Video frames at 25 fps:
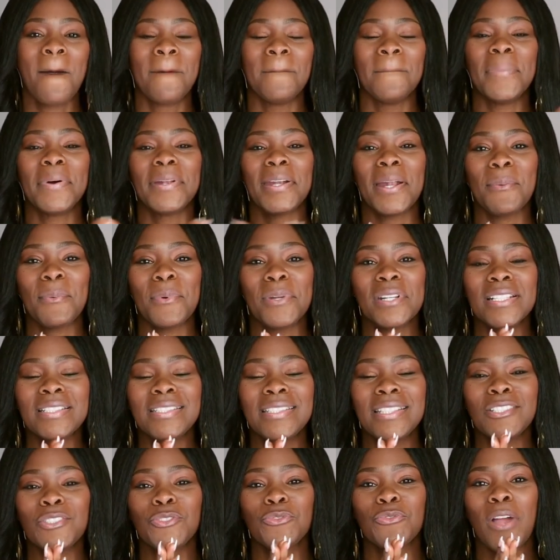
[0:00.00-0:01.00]
But I wanted
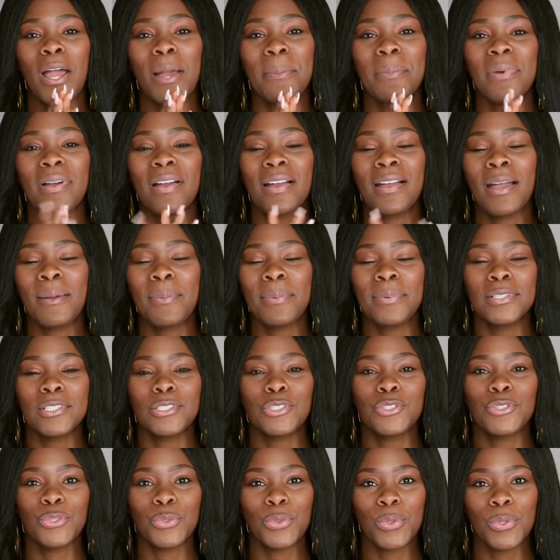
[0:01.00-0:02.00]
to drop a couple
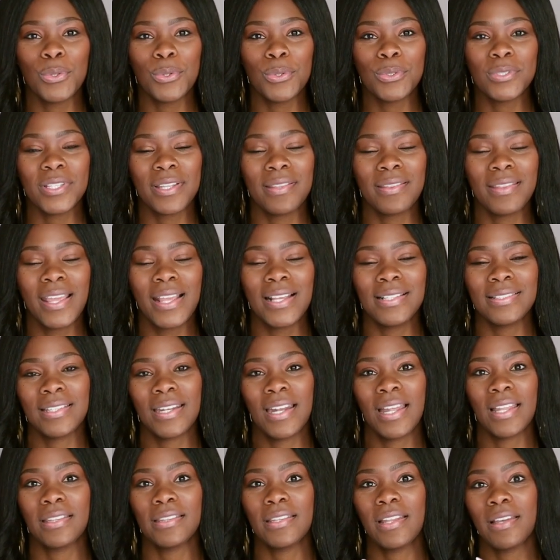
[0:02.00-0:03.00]
of jewels and things that
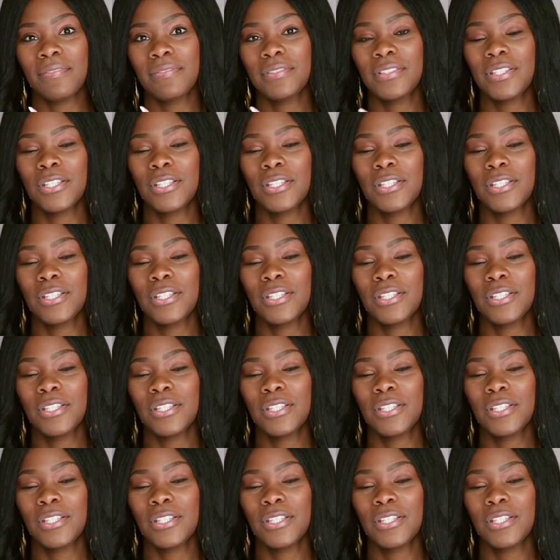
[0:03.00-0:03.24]
I love